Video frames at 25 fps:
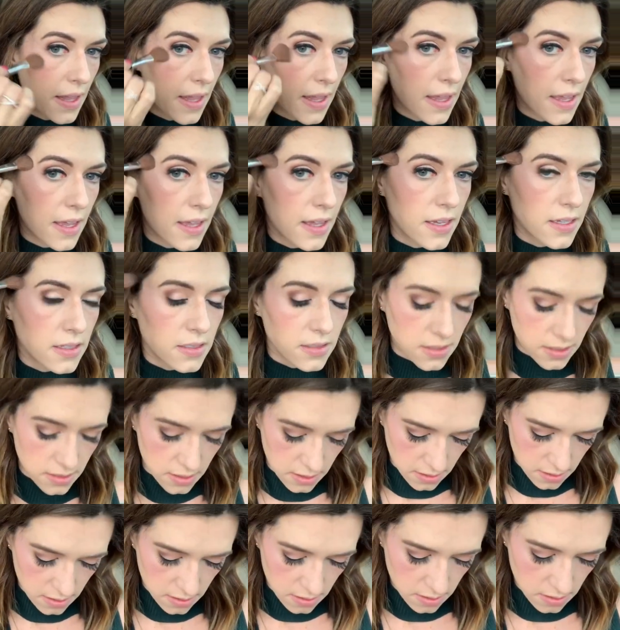And
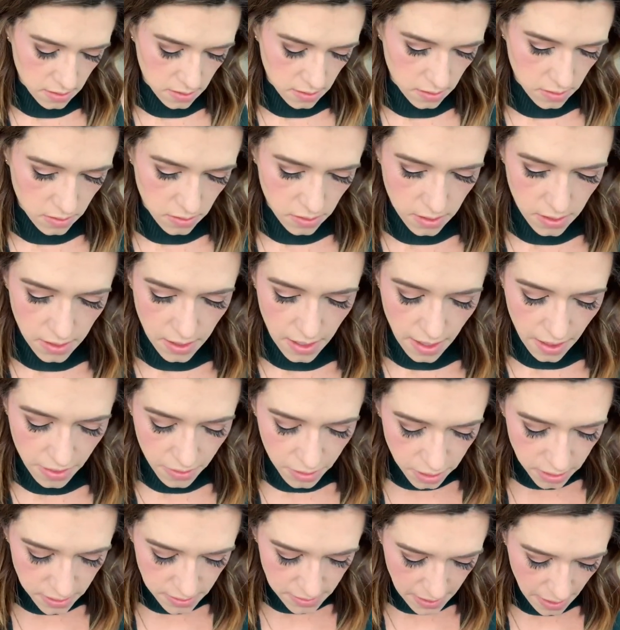the
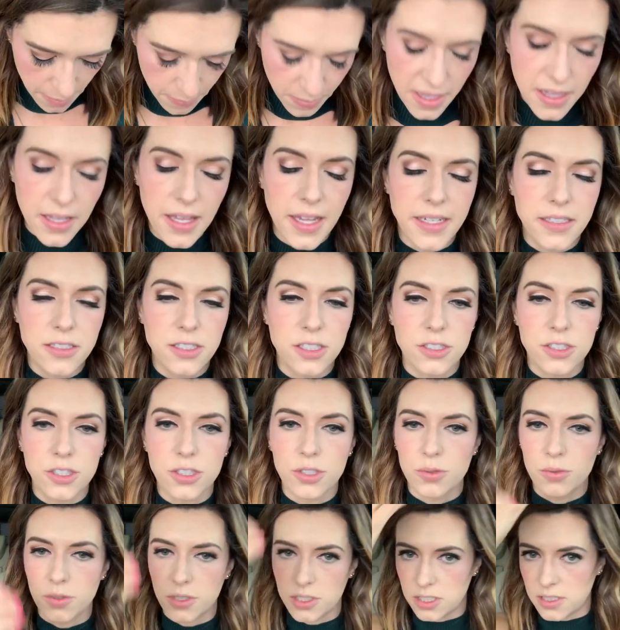other step I like to
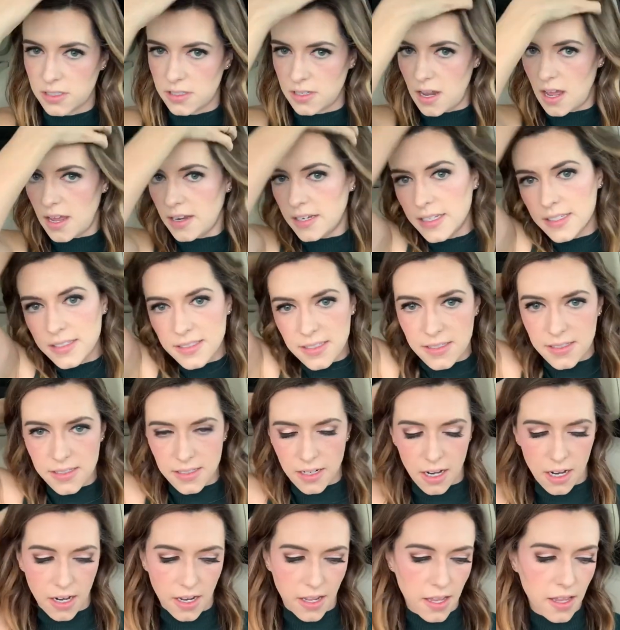do, which is not
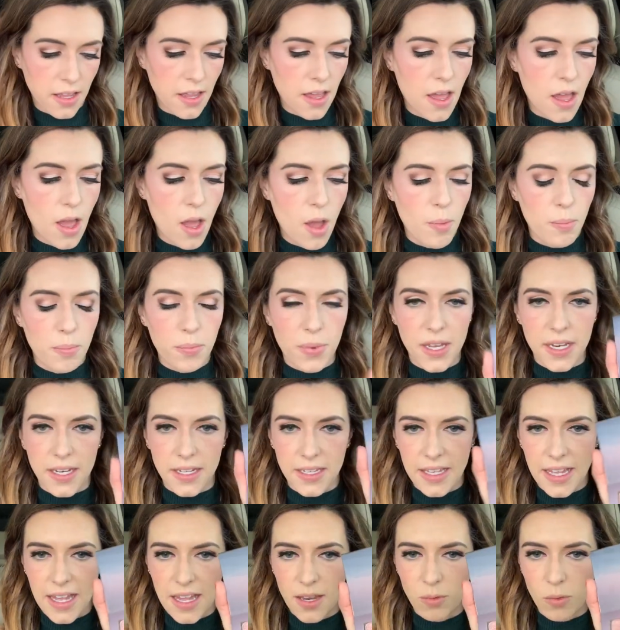necessary, but
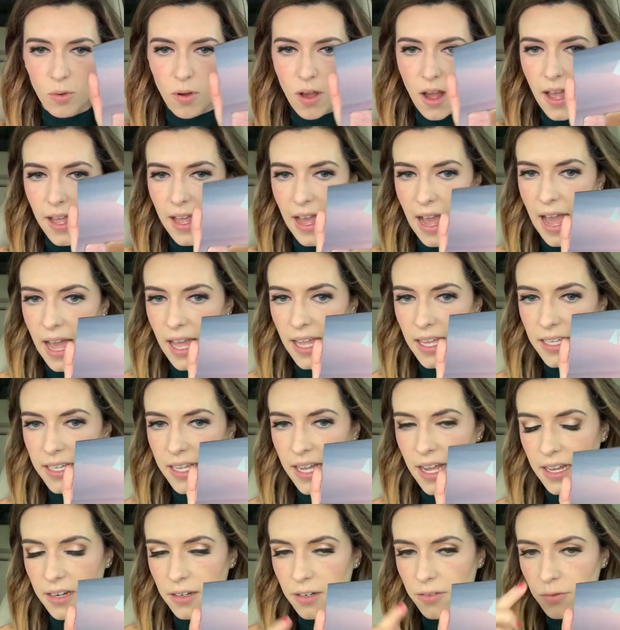again, why I
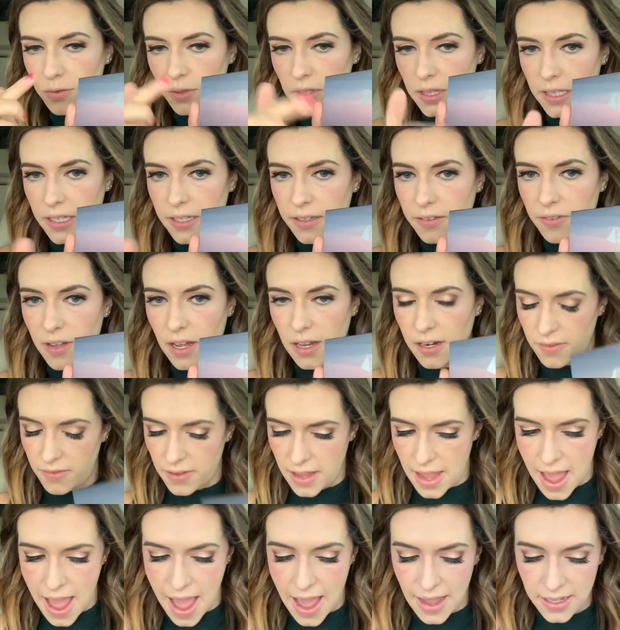kind of would live out of
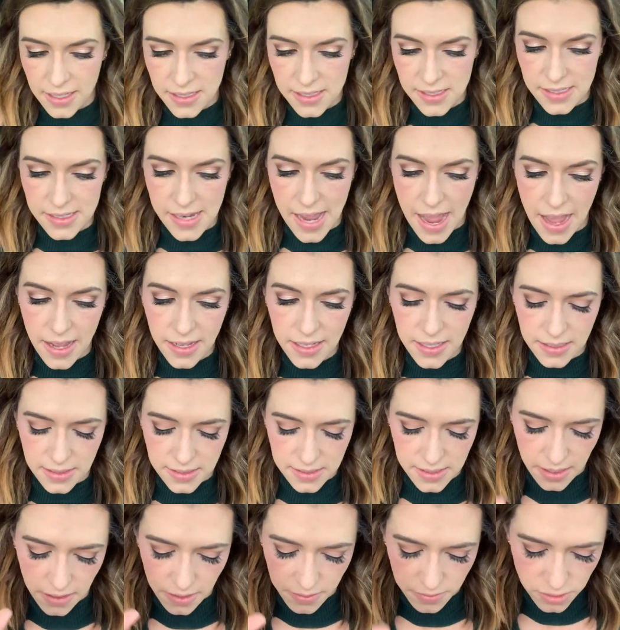a HAC stack
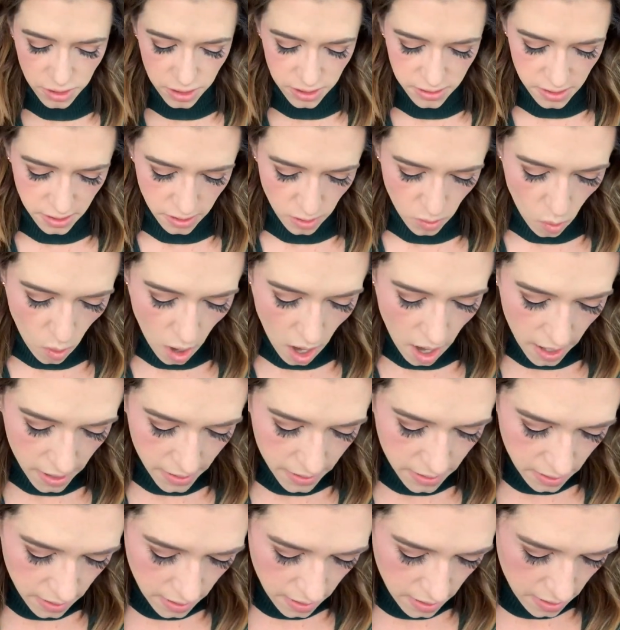instead of just a
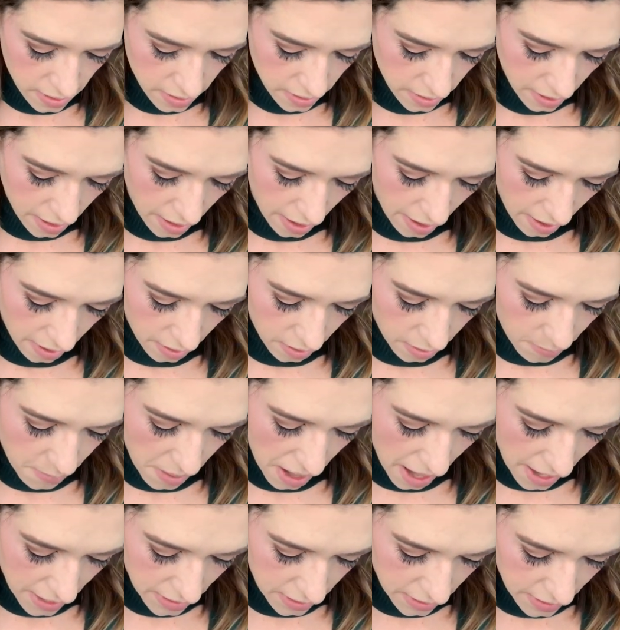quad,
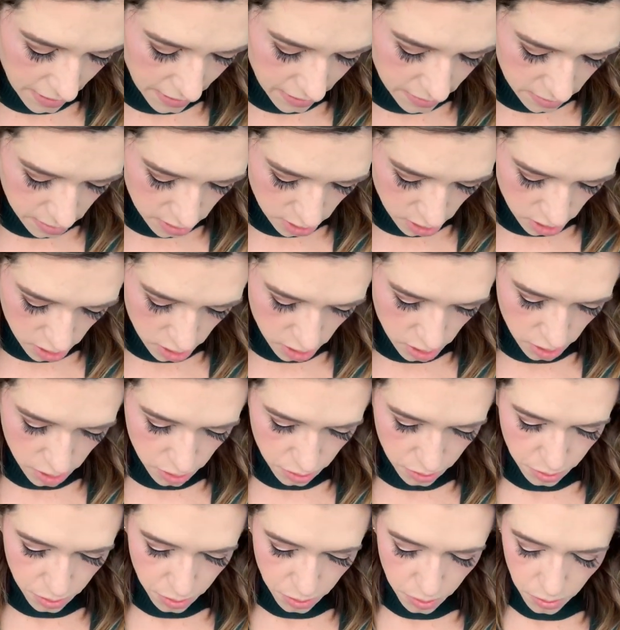I like to
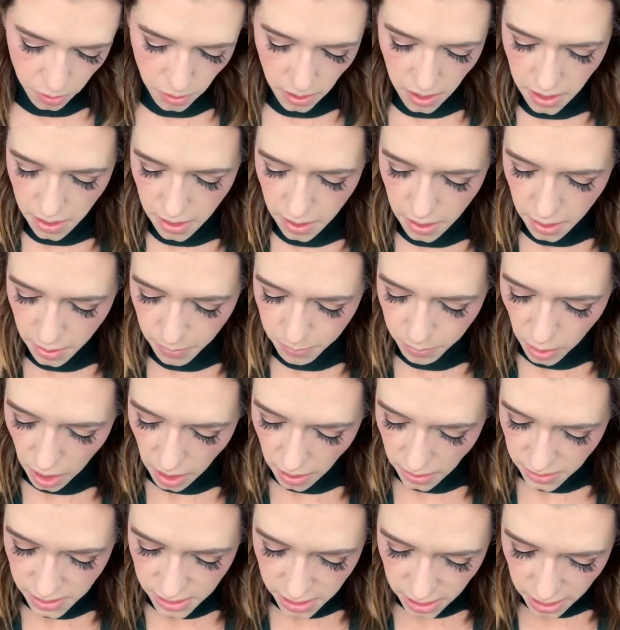do
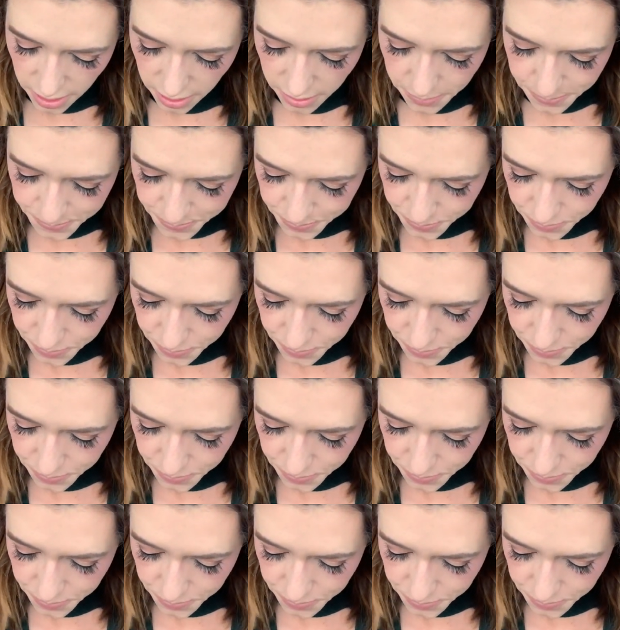bronzer.